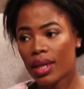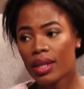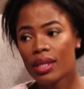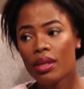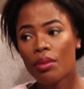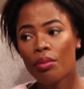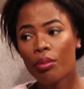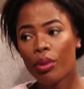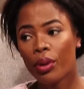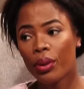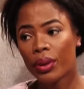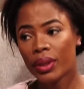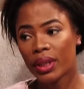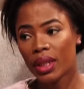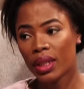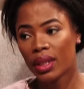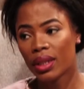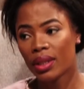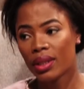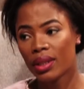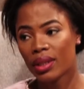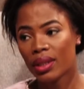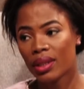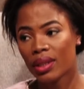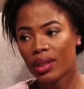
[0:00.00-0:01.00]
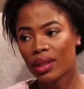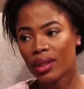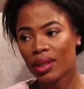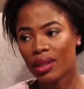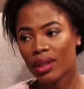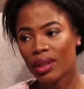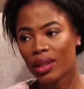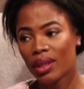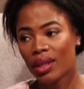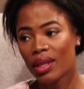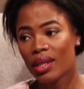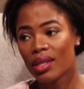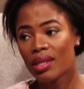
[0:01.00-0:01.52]
it's important.
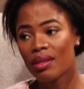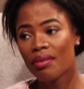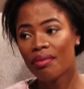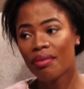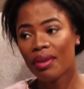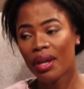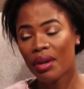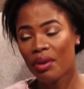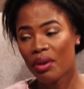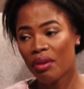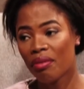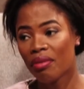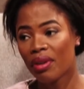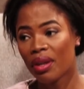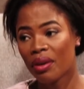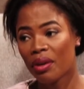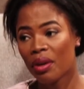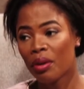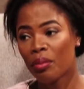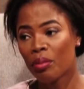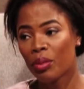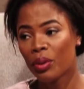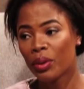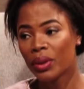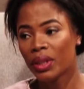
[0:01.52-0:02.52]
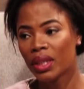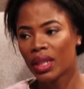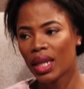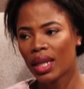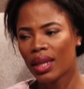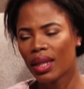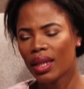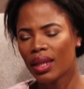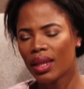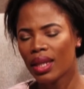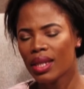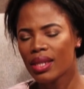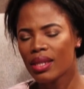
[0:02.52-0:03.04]
It's very, very important. I
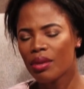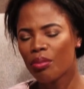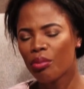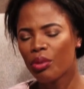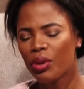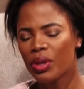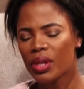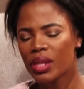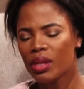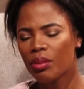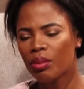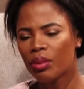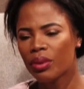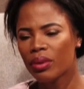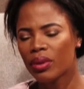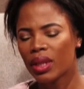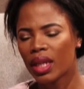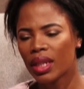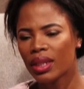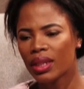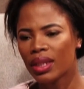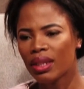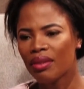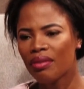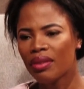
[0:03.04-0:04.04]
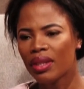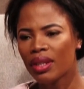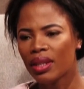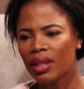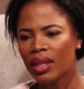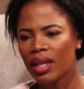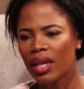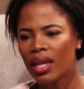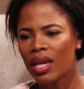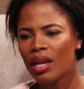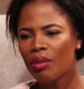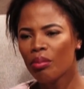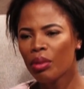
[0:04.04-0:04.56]
think that's a principle that even
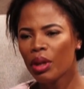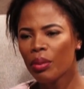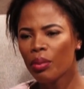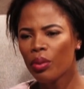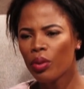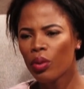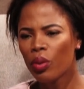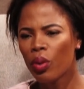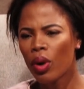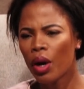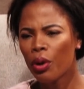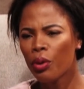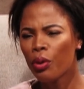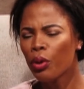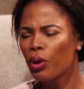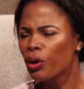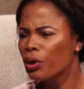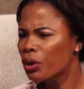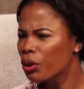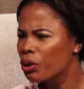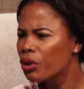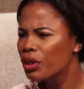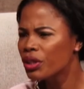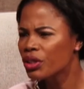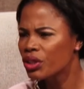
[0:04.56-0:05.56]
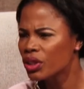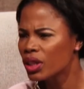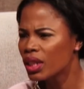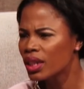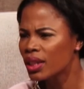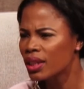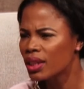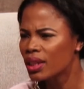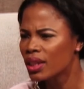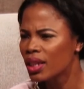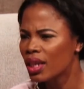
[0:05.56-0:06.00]
people who are non-Christians,